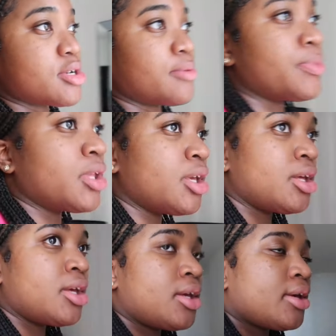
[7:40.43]
So
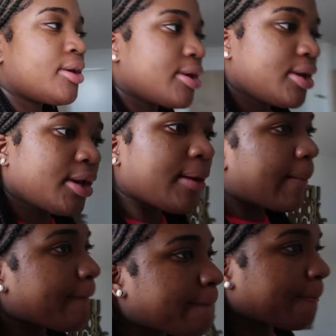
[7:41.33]

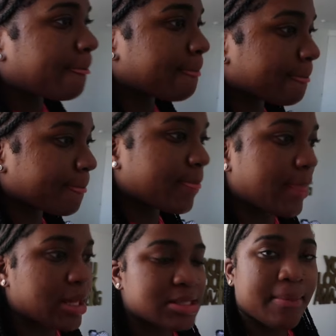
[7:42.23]
yeah,
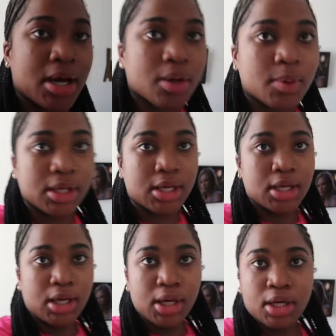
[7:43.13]
that's about
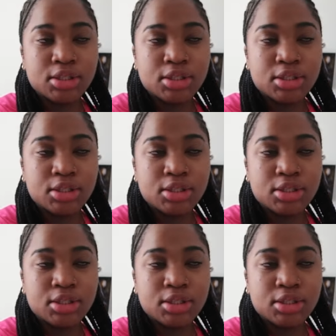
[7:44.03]
it.